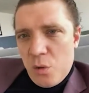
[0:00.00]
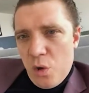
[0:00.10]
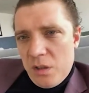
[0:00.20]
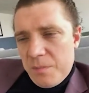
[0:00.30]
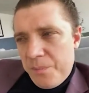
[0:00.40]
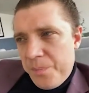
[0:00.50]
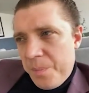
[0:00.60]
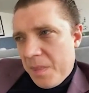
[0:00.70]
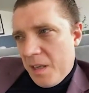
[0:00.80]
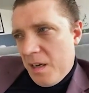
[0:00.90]
She is
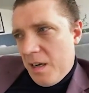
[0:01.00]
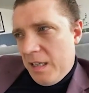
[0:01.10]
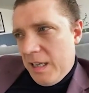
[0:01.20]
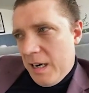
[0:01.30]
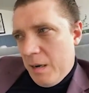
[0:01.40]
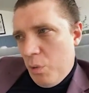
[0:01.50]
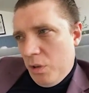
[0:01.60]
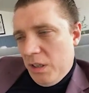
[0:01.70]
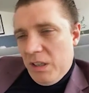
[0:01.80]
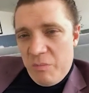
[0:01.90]
51 years old.
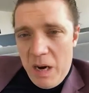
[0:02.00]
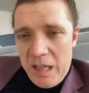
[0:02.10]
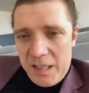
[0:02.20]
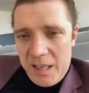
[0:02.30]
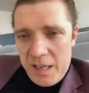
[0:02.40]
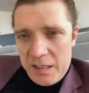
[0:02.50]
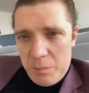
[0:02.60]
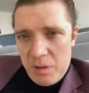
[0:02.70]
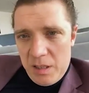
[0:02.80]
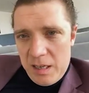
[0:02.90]
She was working in the
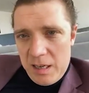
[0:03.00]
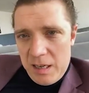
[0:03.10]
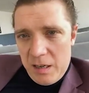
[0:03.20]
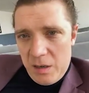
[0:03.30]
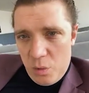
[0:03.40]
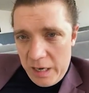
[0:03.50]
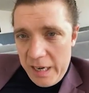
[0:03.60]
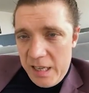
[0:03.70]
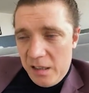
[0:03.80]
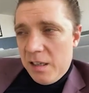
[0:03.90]
bank in
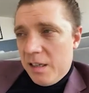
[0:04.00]
Ukraine.